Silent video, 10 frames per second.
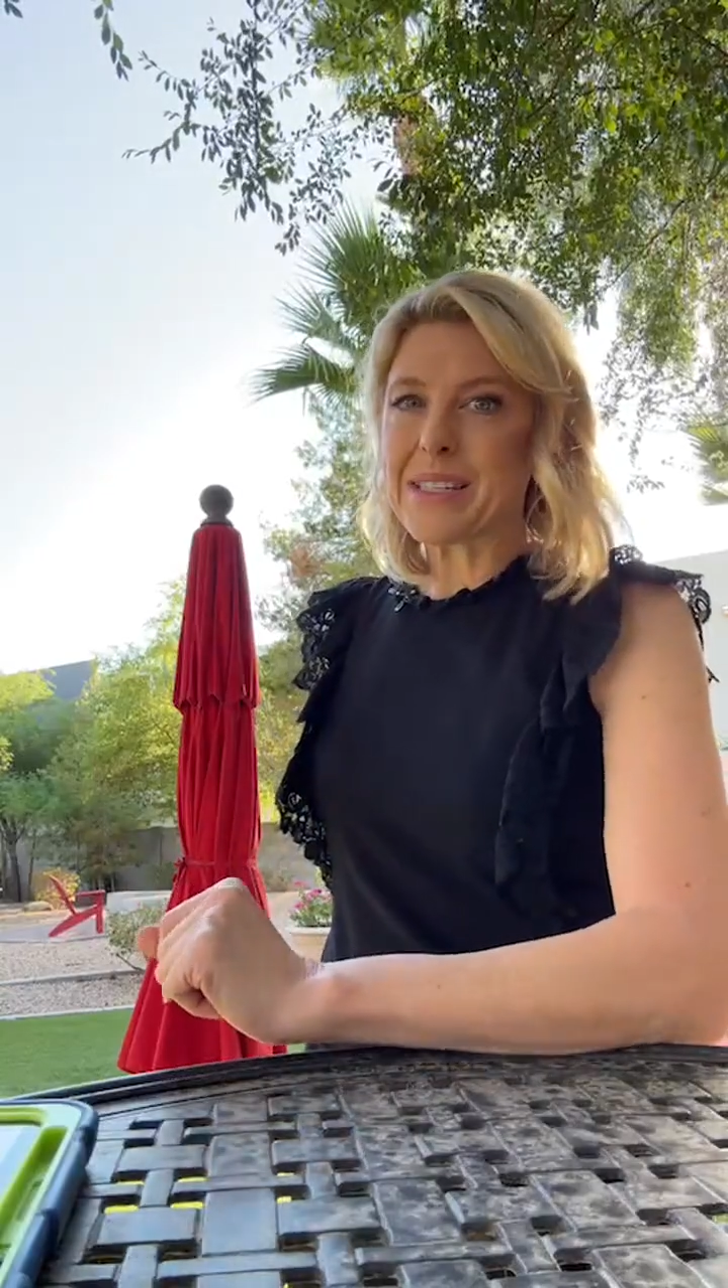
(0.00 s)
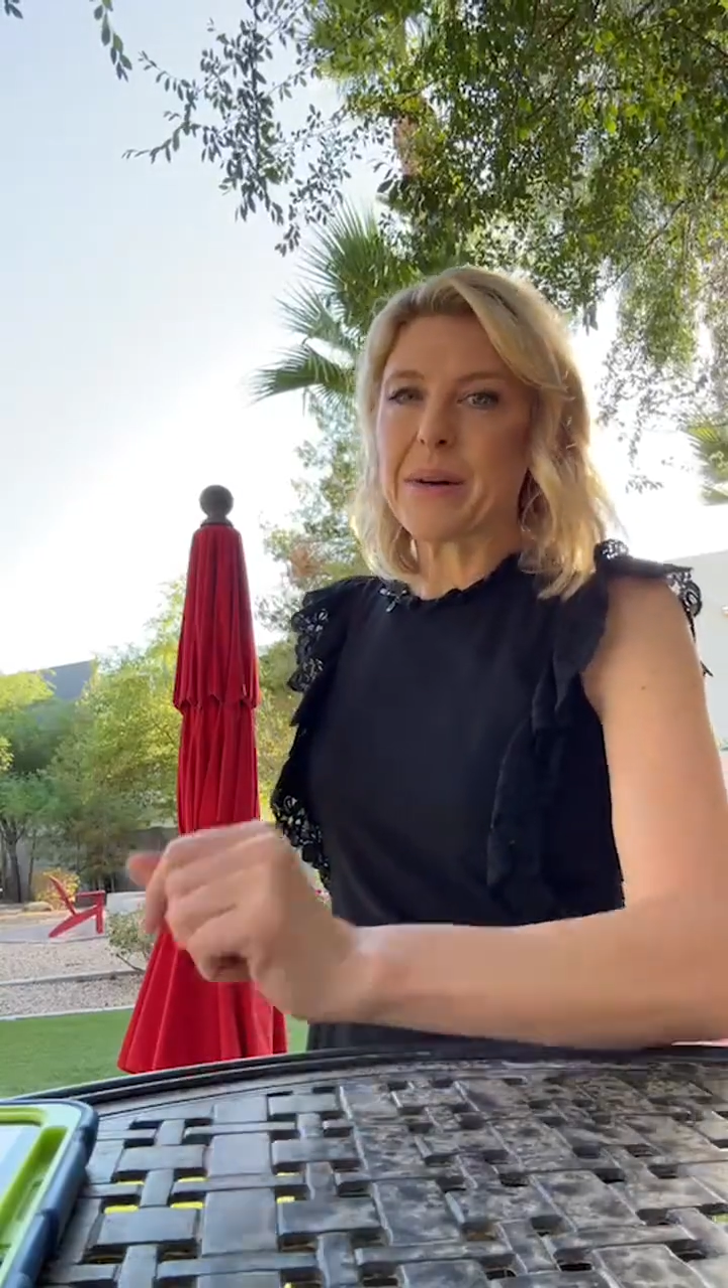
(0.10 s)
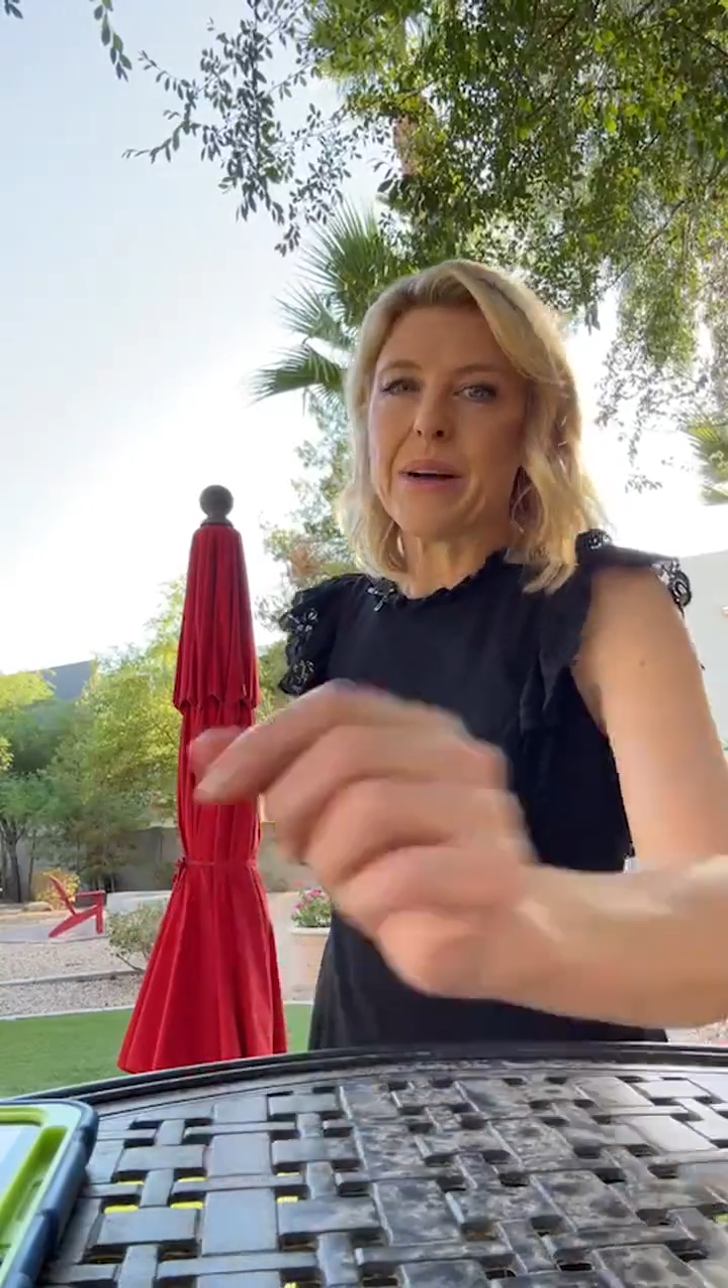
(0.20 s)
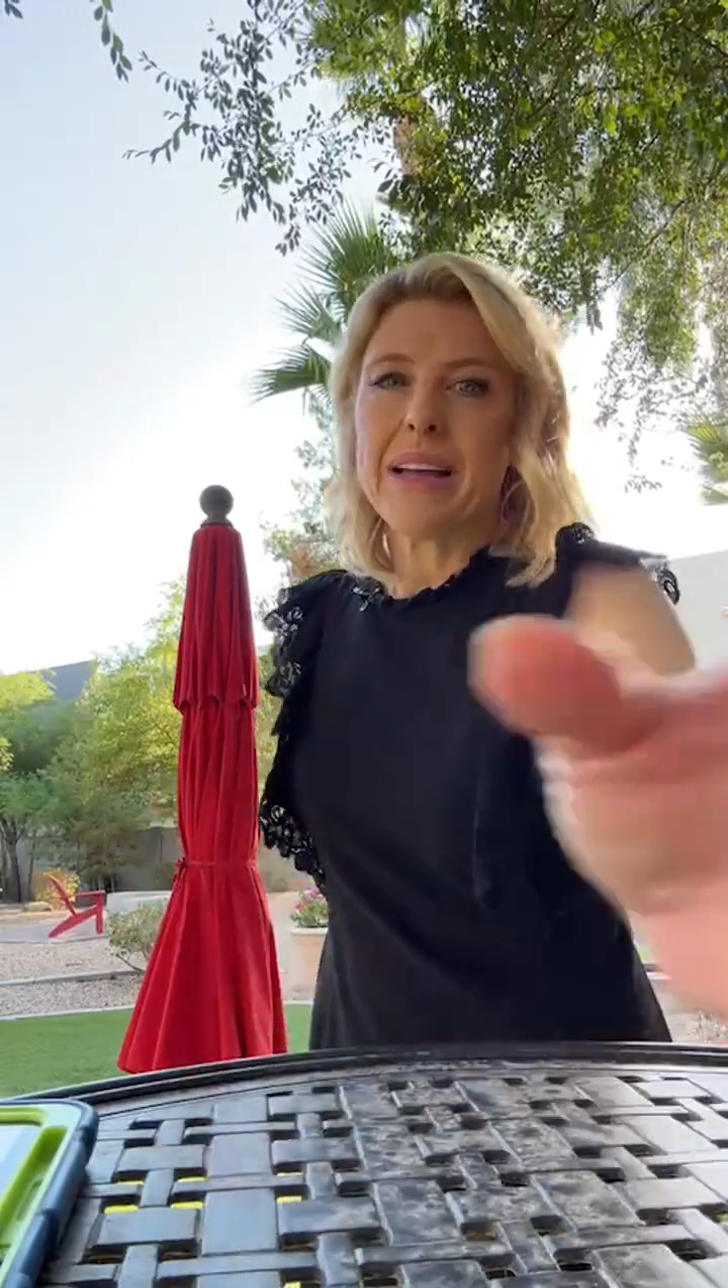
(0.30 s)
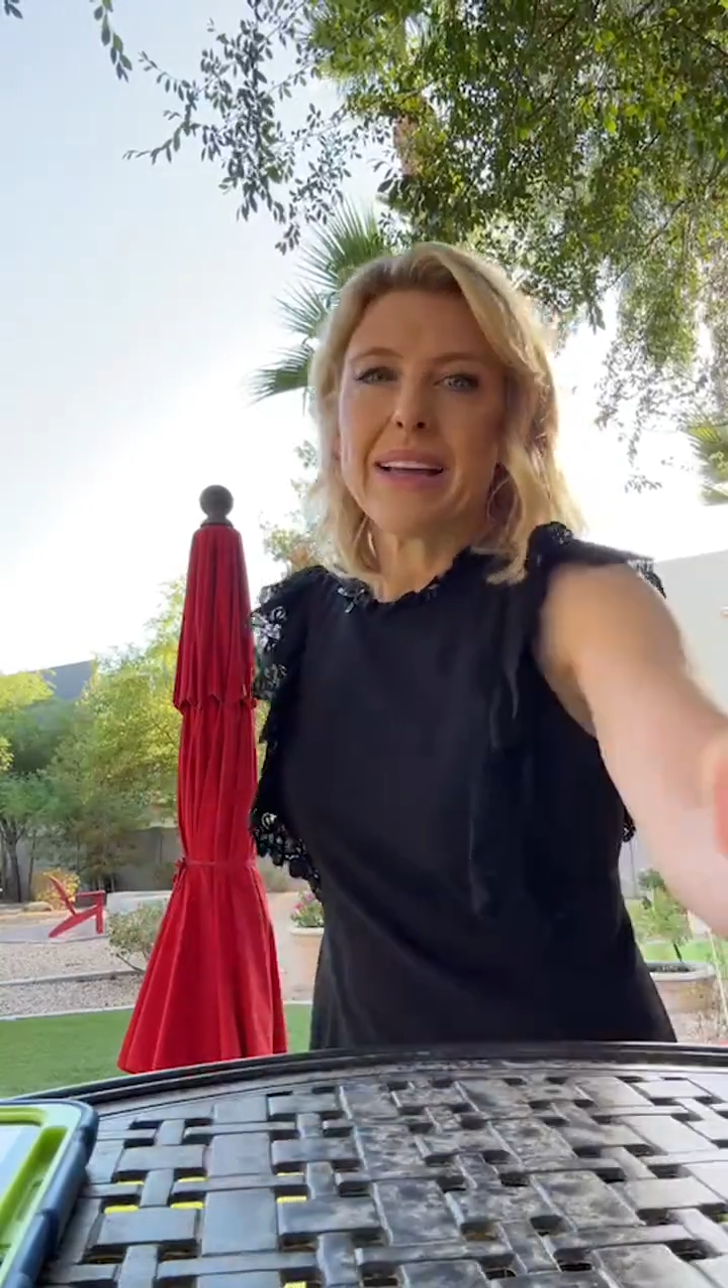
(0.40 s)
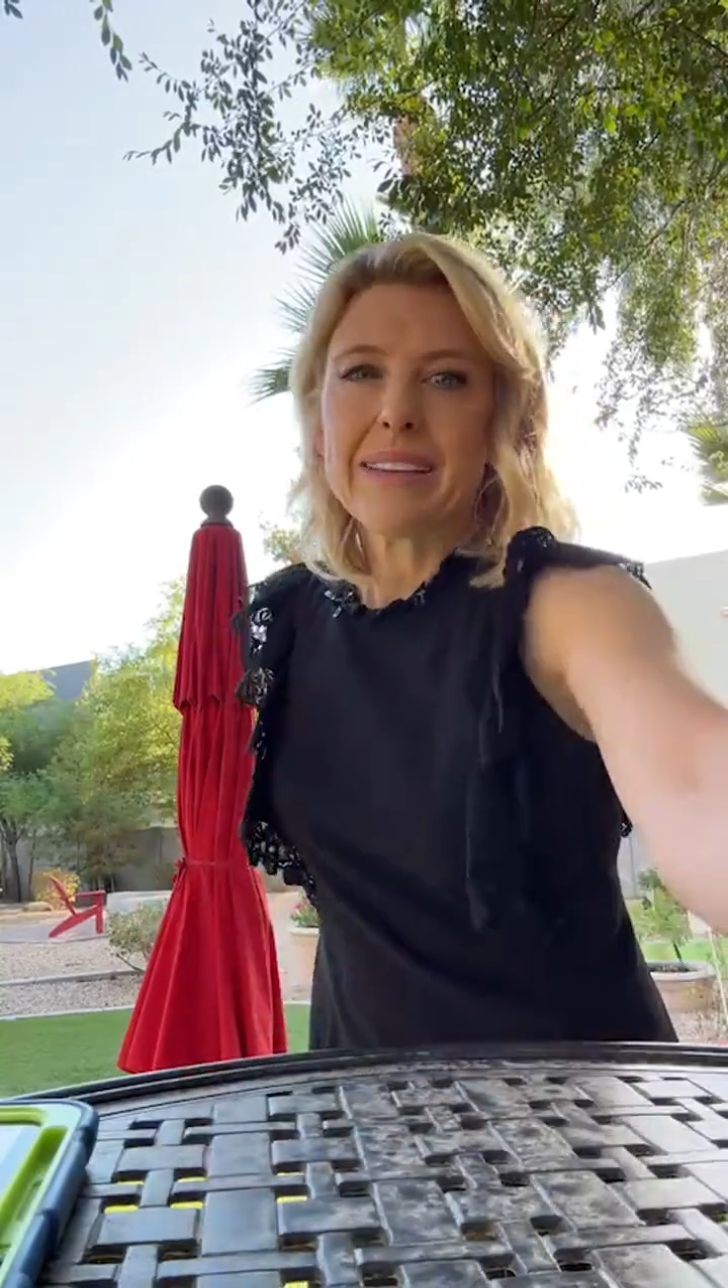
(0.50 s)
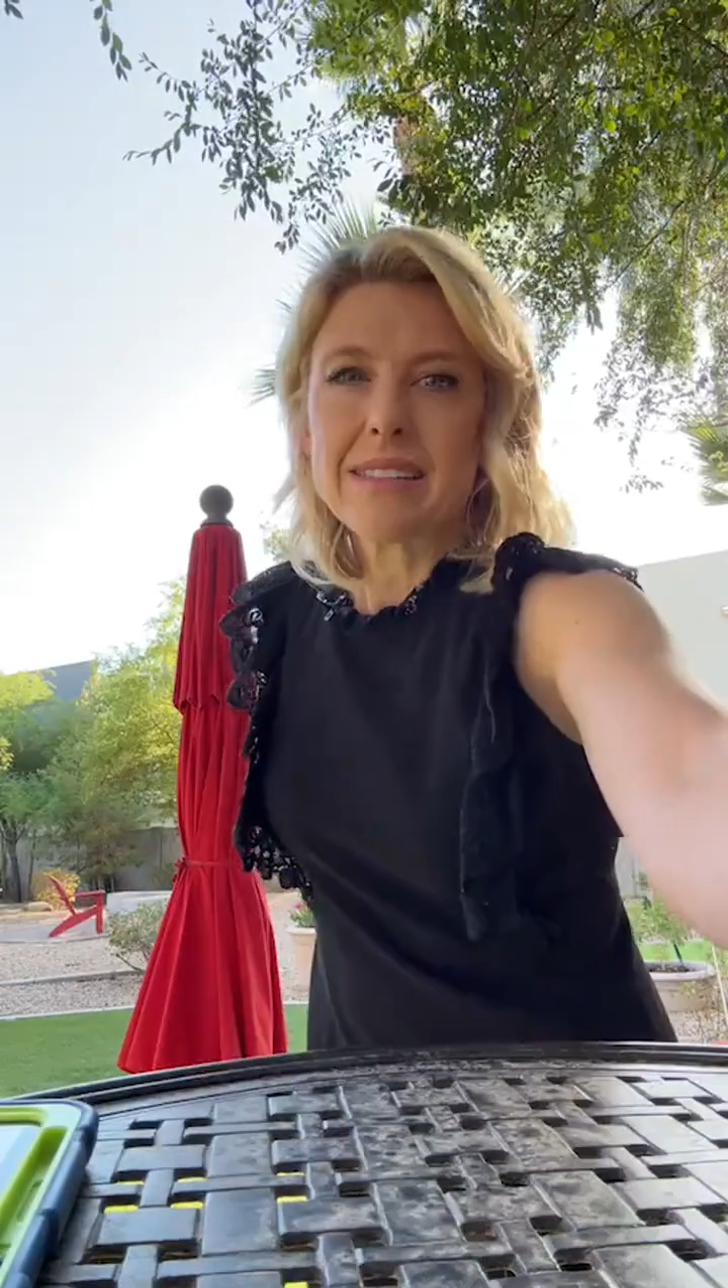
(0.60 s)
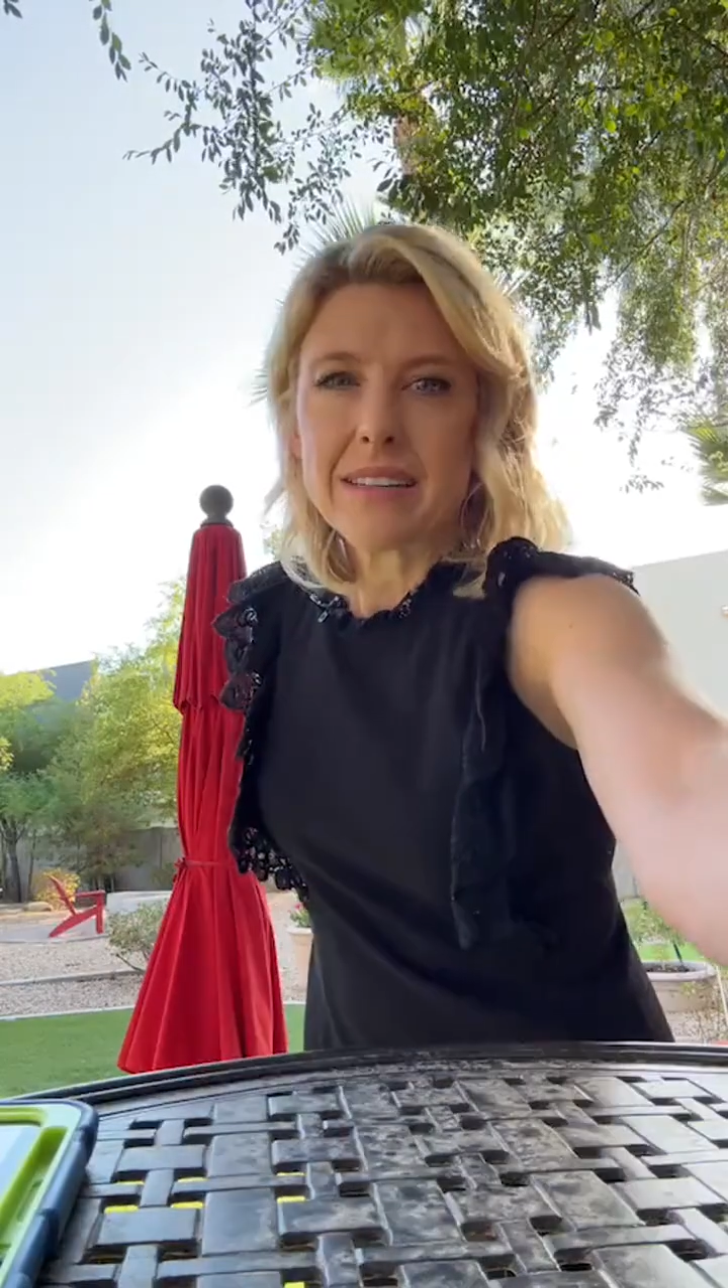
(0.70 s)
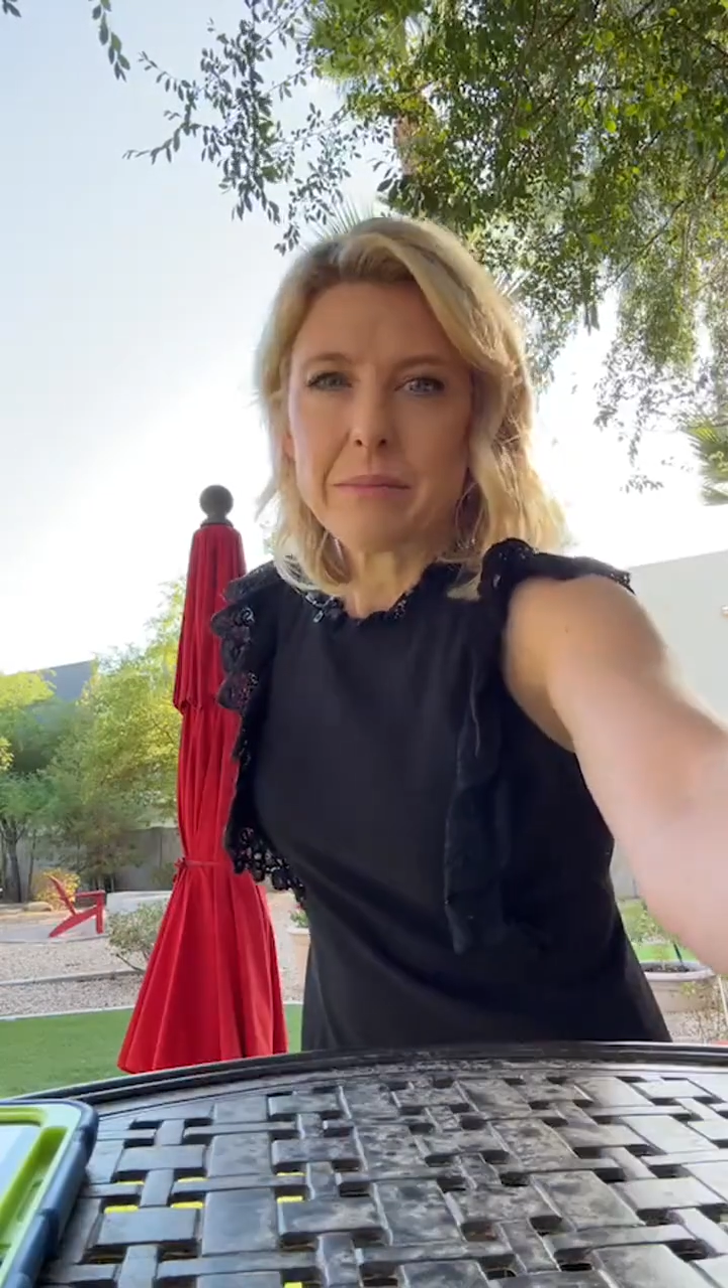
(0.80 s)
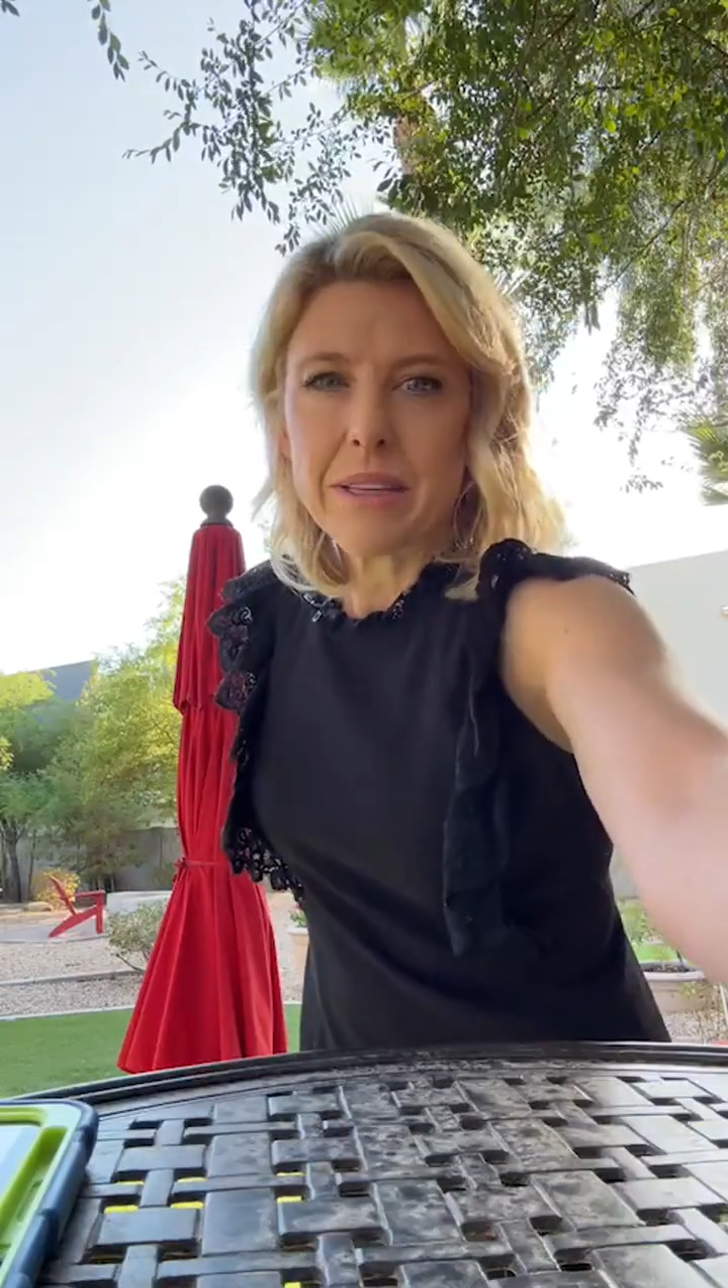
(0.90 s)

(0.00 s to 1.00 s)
So sorry,